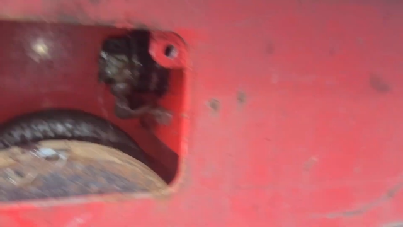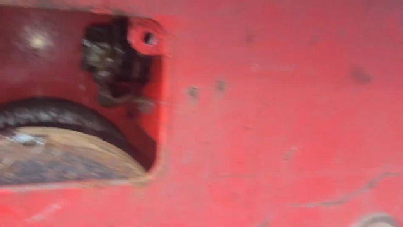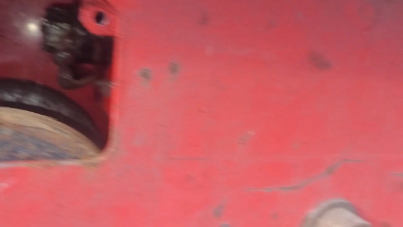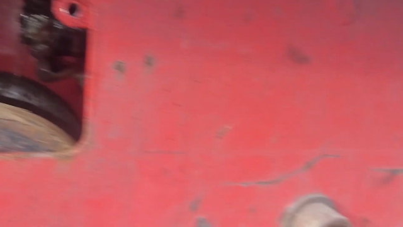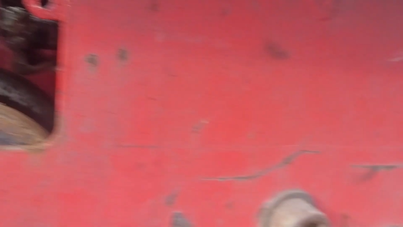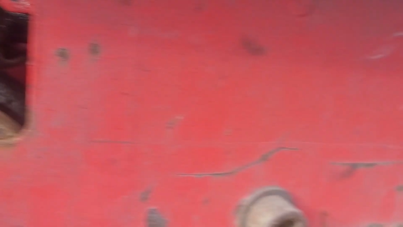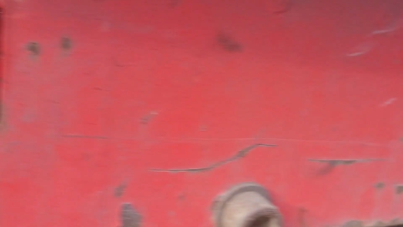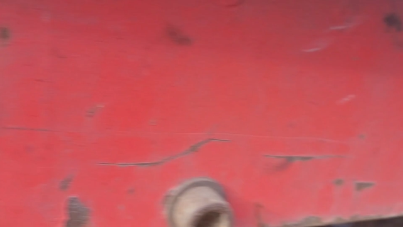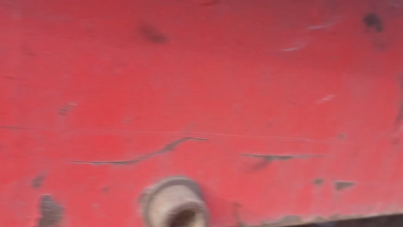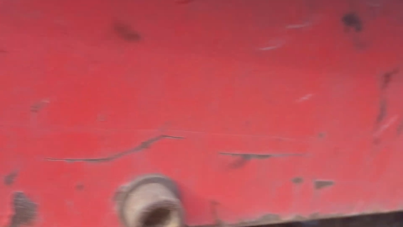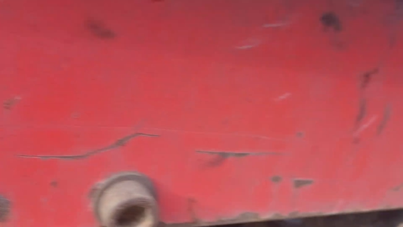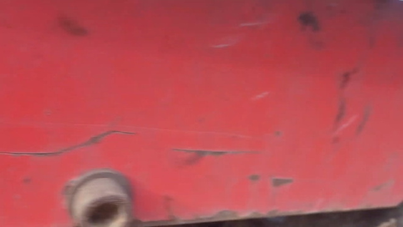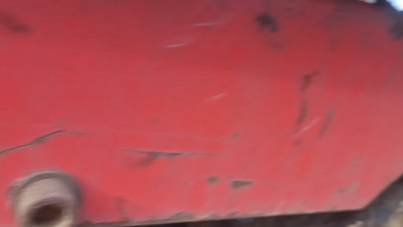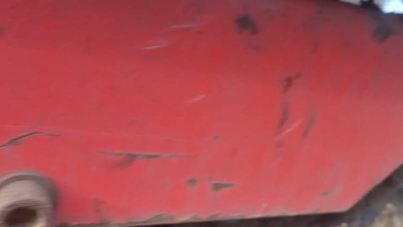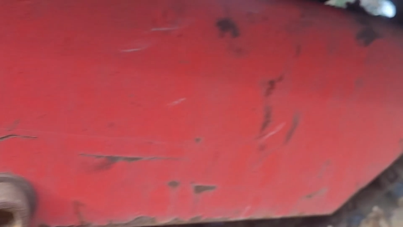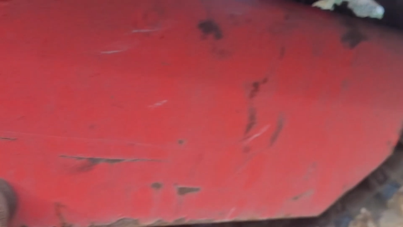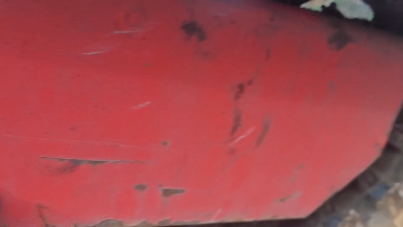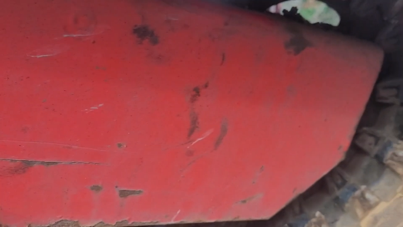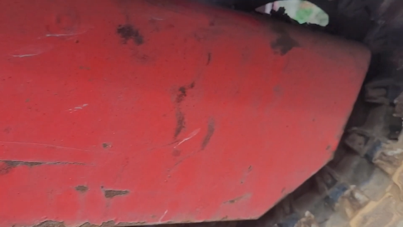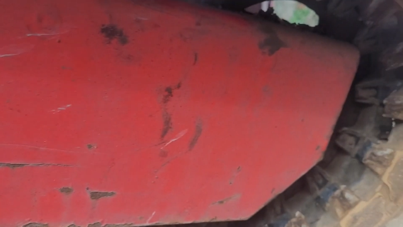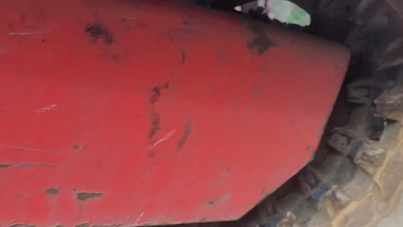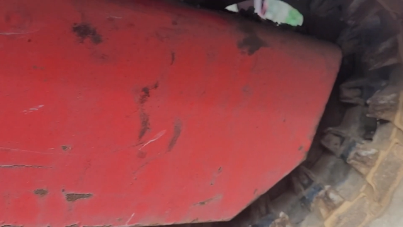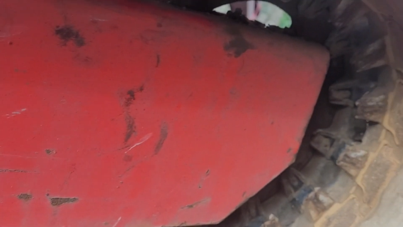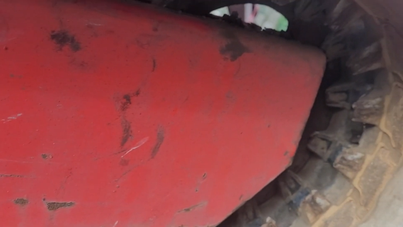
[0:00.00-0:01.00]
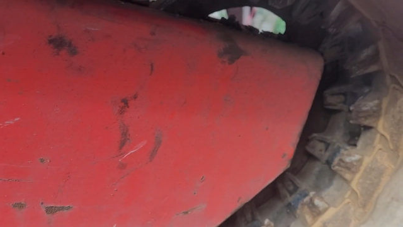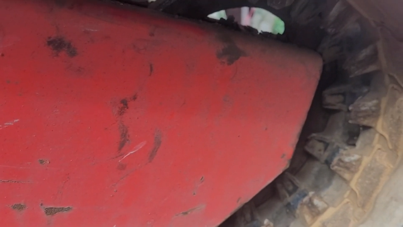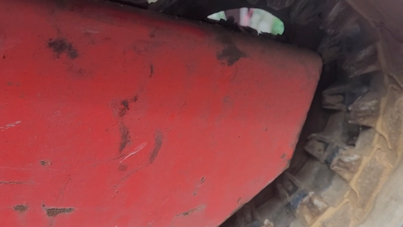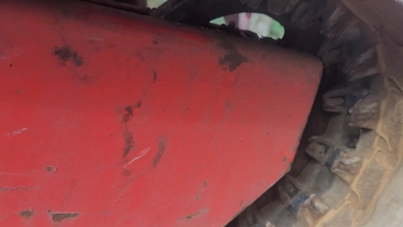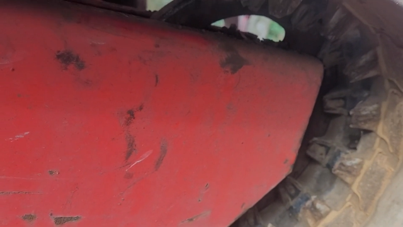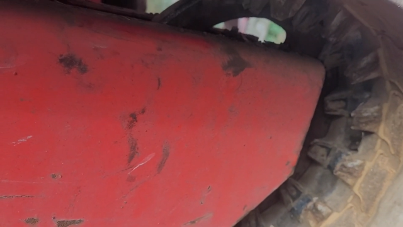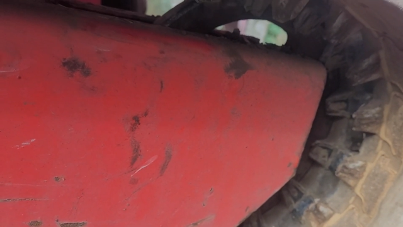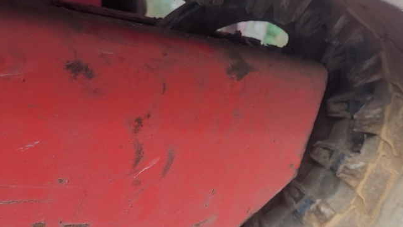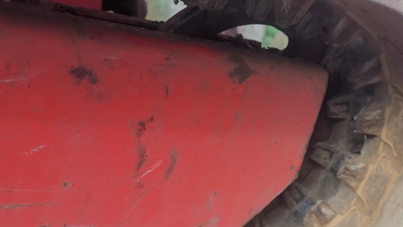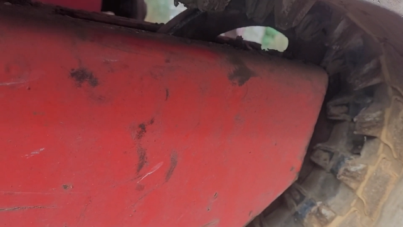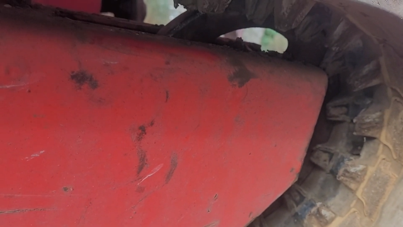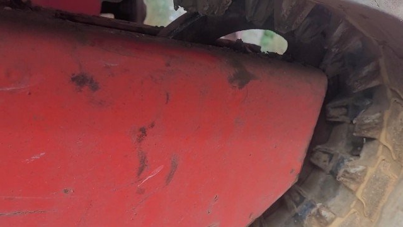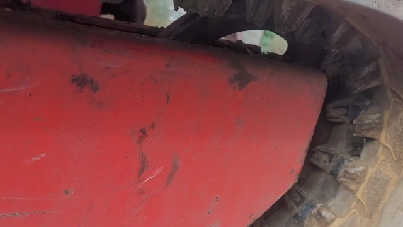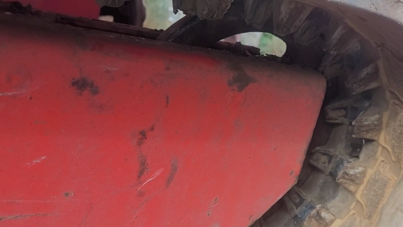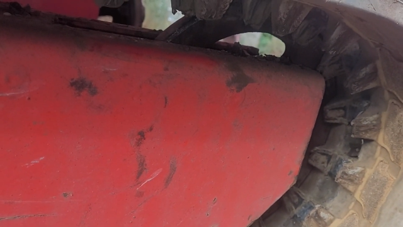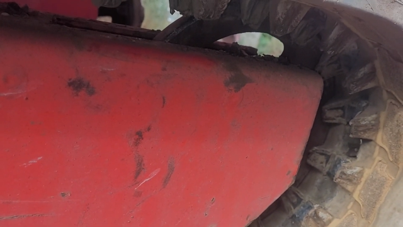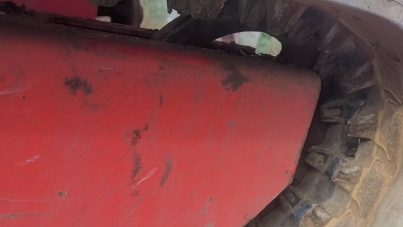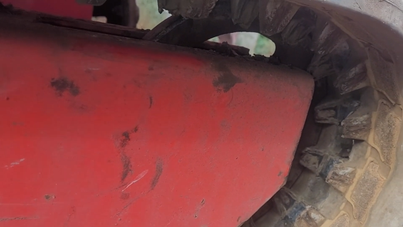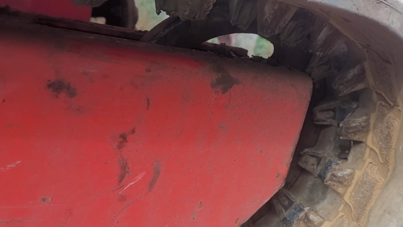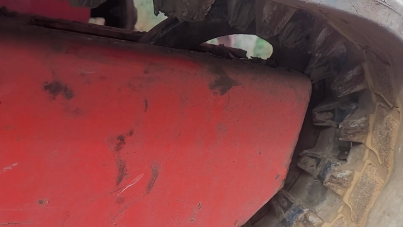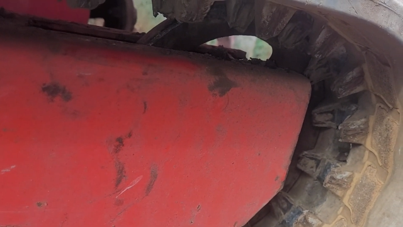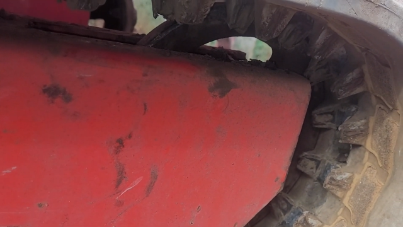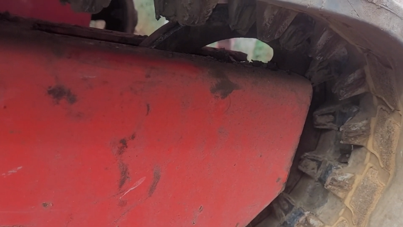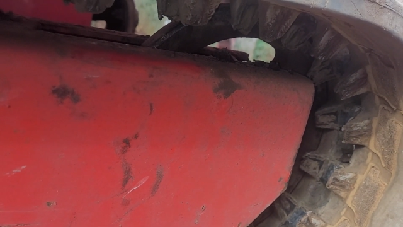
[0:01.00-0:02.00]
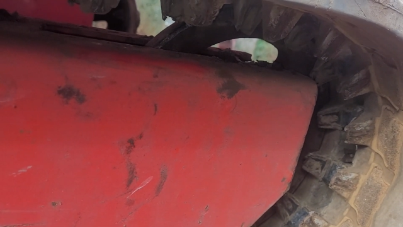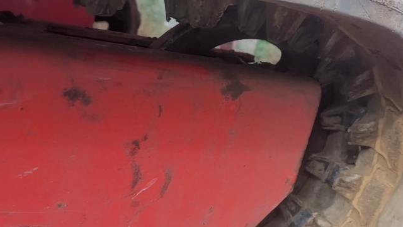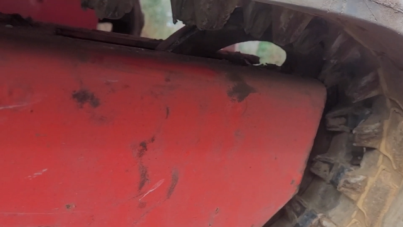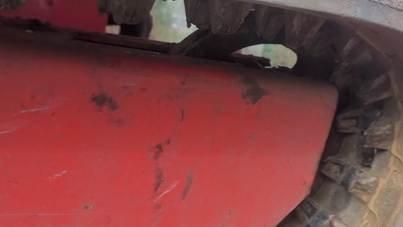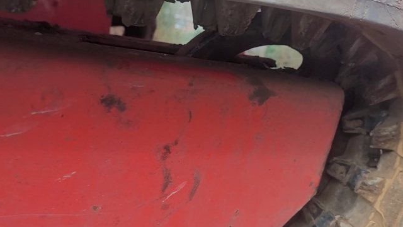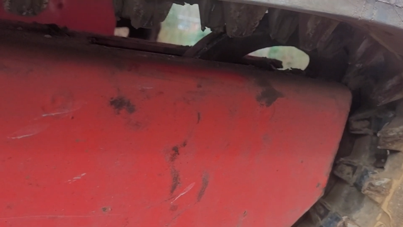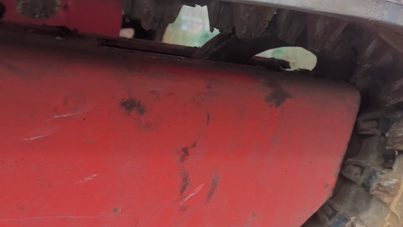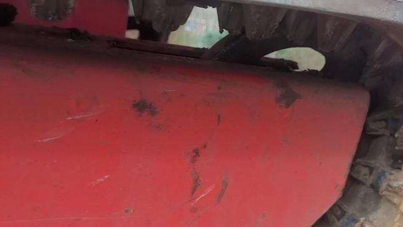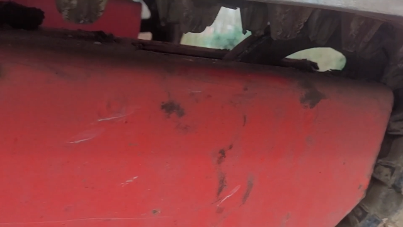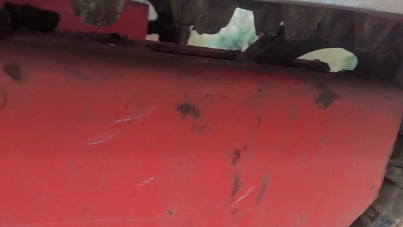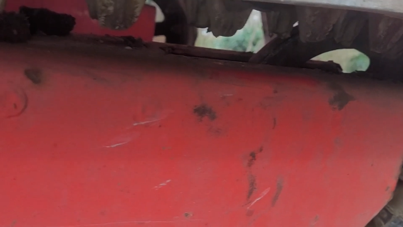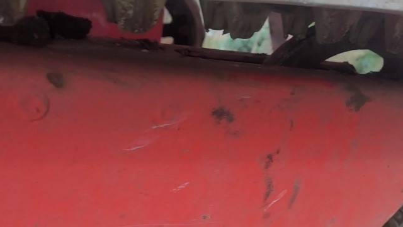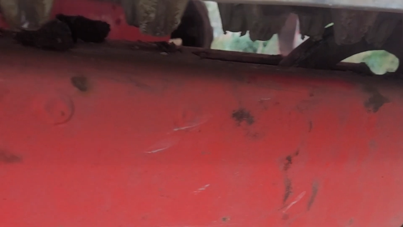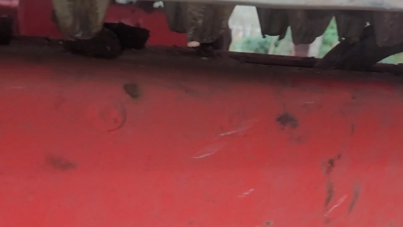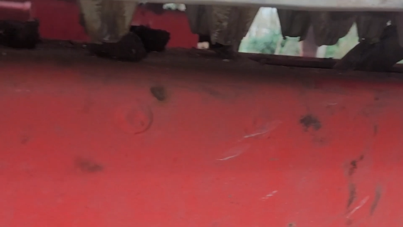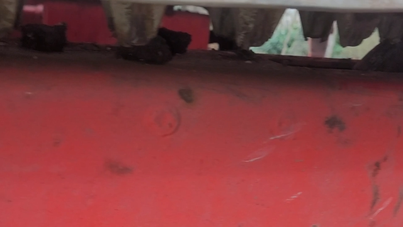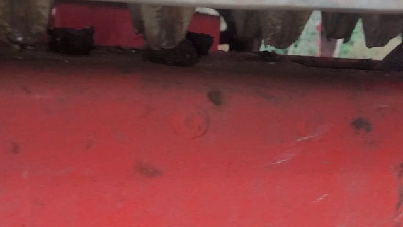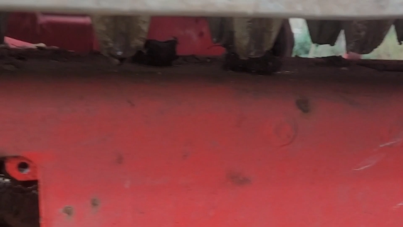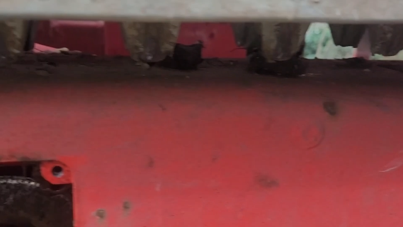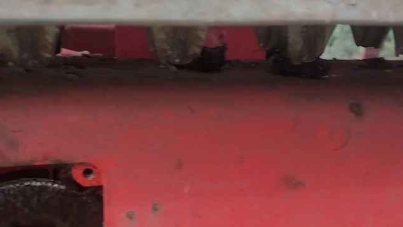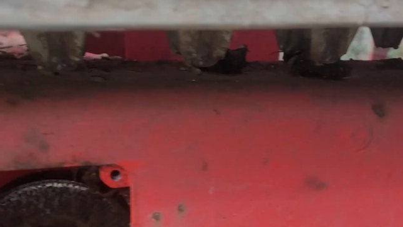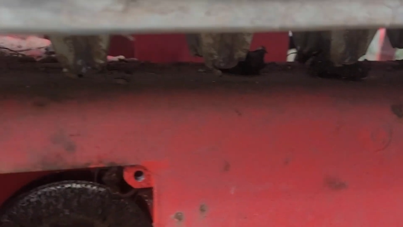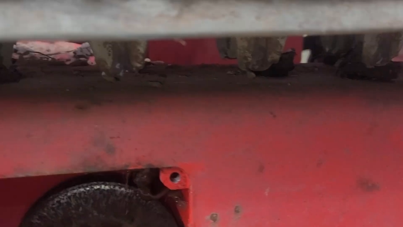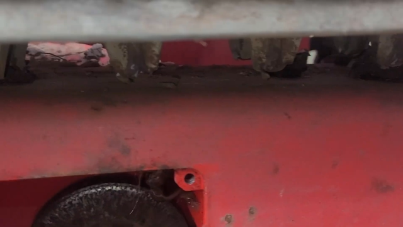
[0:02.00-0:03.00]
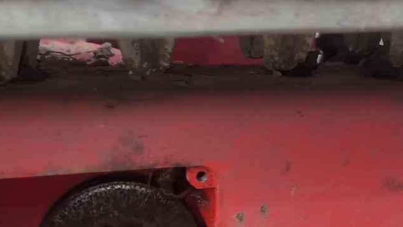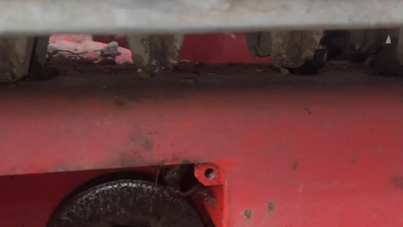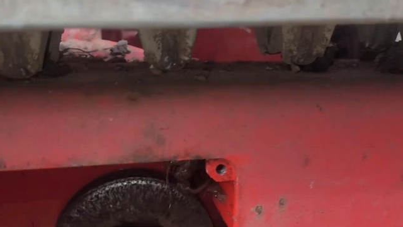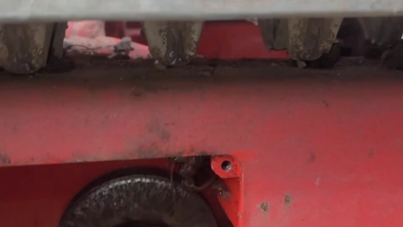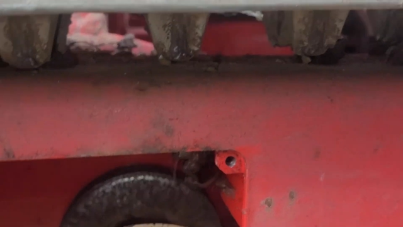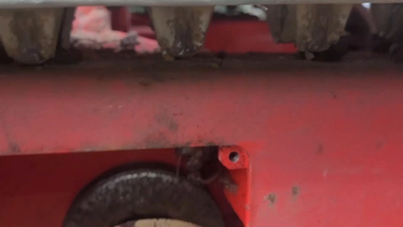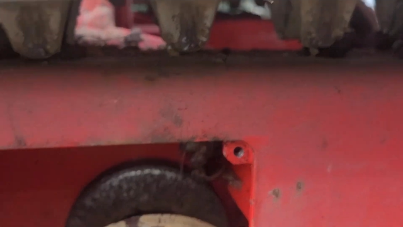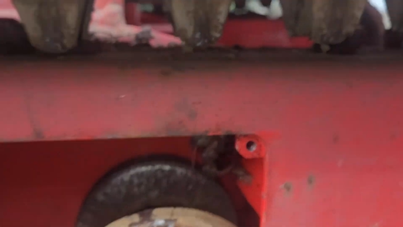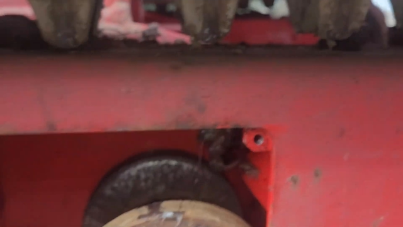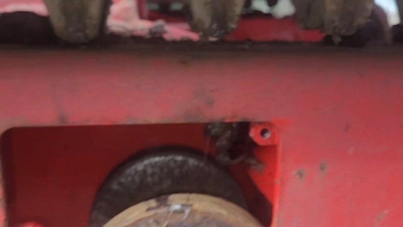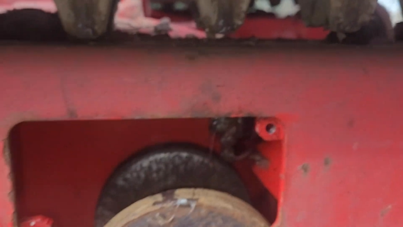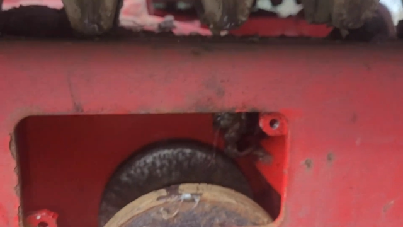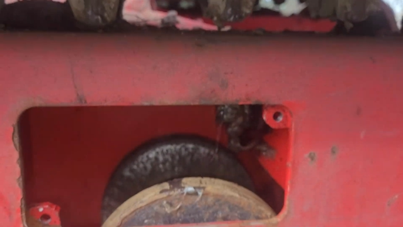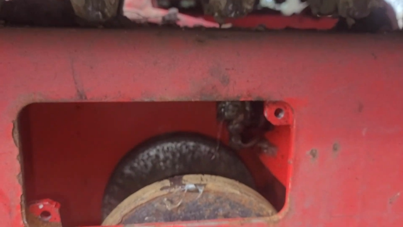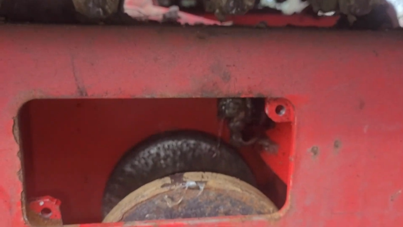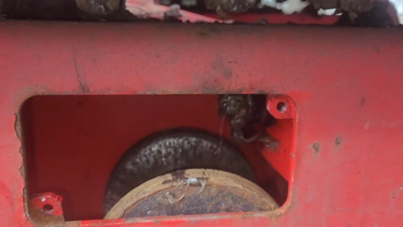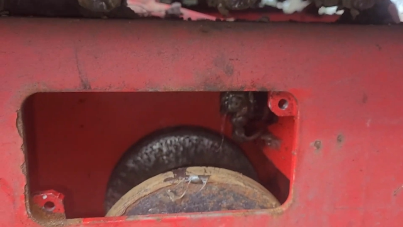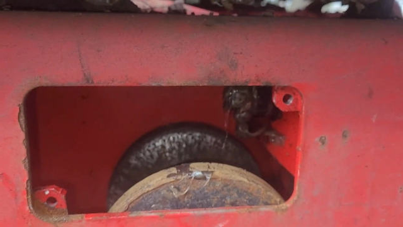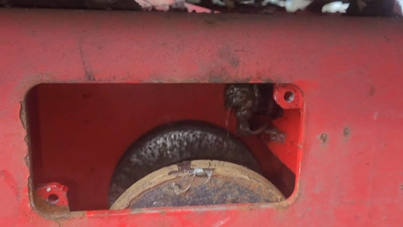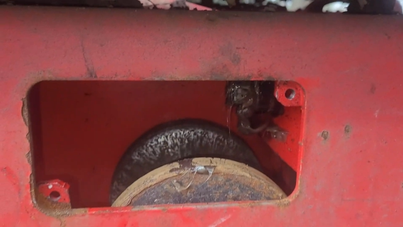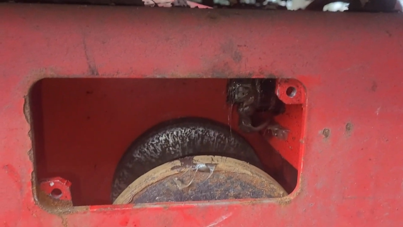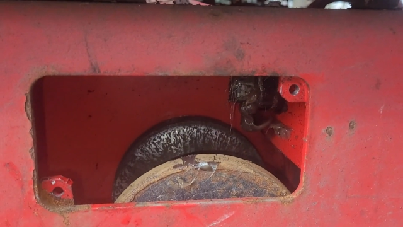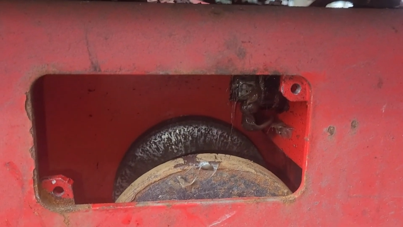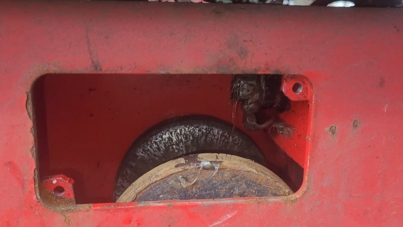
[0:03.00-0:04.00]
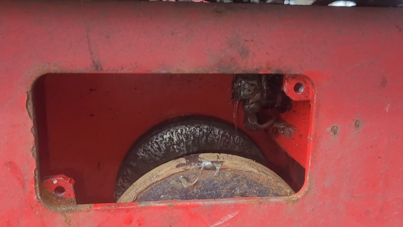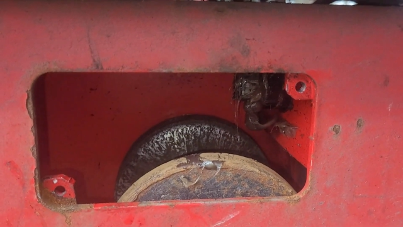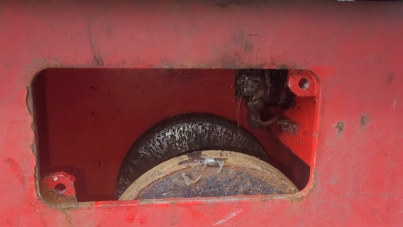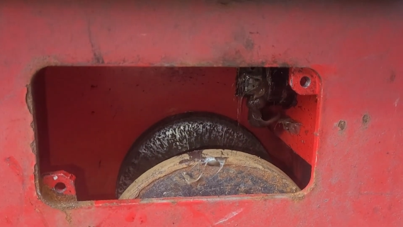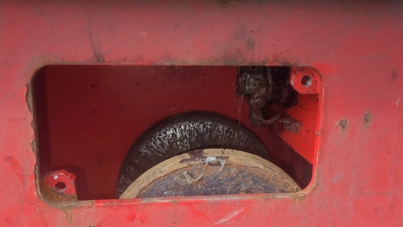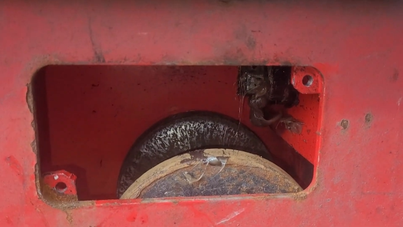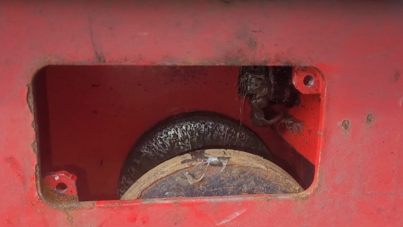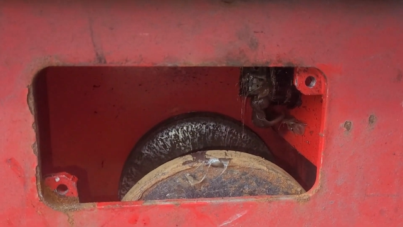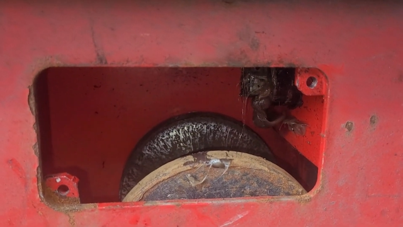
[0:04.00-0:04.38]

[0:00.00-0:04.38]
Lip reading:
(no speaker visible)